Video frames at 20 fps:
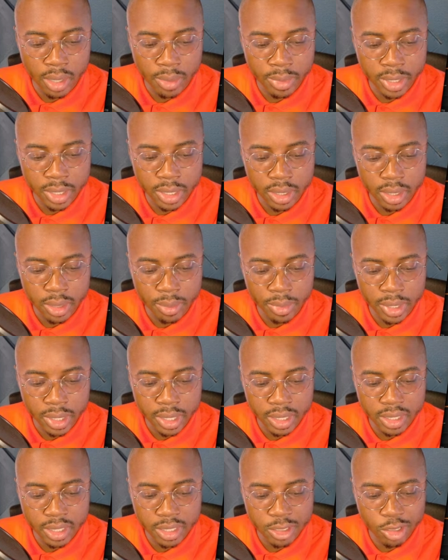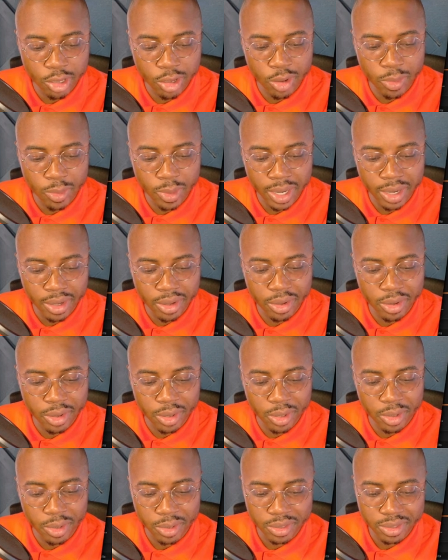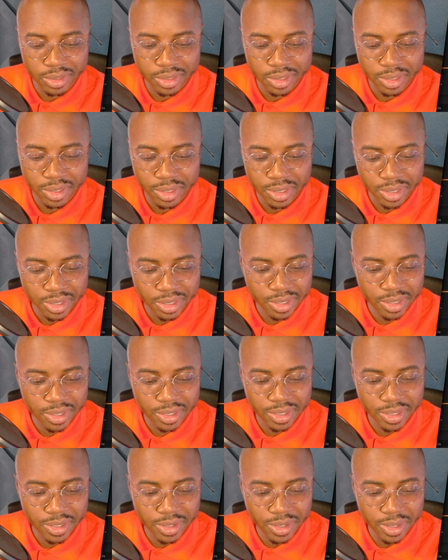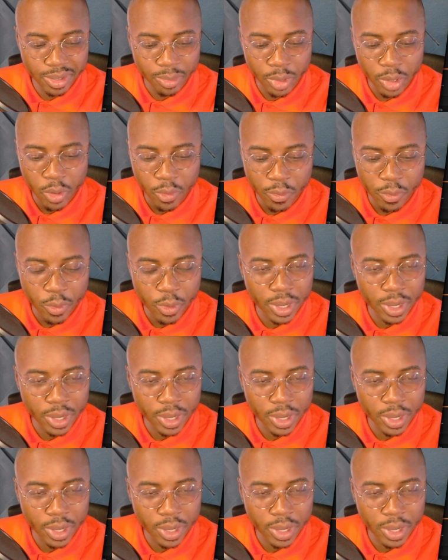me get this all right. Hold on. I'm gonna go full